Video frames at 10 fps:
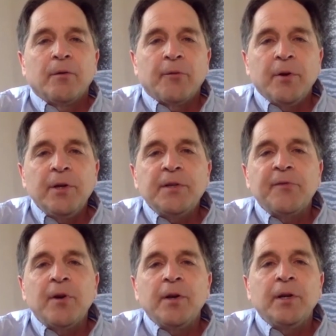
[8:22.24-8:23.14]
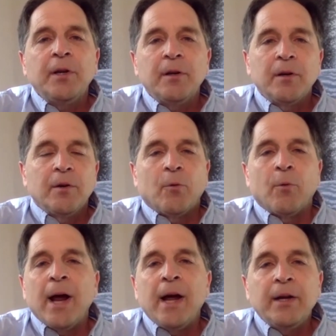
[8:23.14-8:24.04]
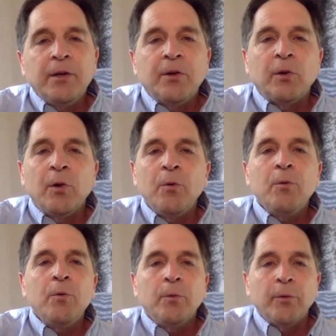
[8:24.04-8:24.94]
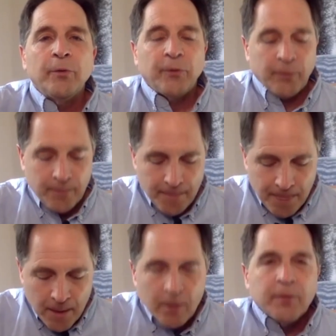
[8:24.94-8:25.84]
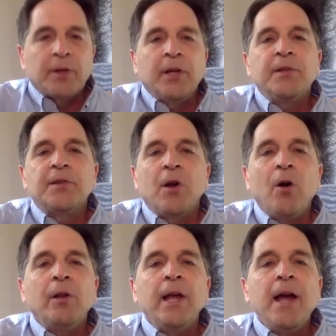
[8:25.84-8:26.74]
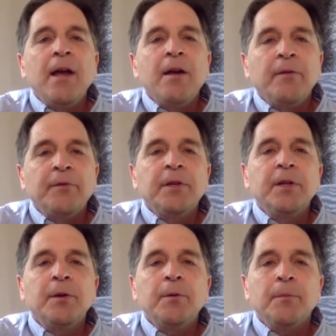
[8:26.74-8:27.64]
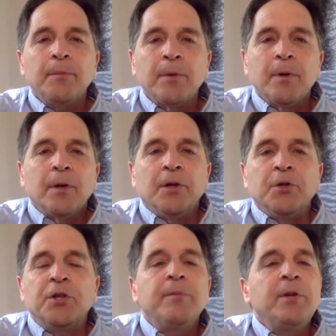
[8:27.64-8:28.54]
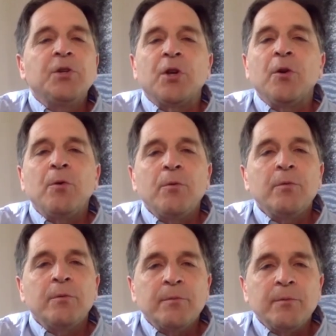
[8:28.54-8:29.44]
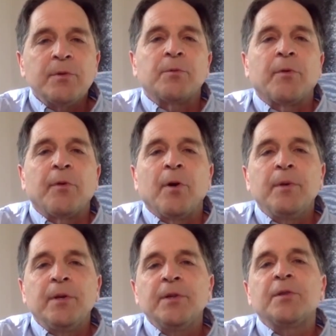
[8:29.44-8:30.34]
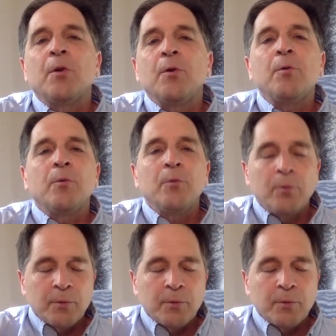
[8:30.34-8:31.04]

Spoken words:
for his funny, ragged clothes. The kids all laughed at him, Jimmy Jones would thumb his nose.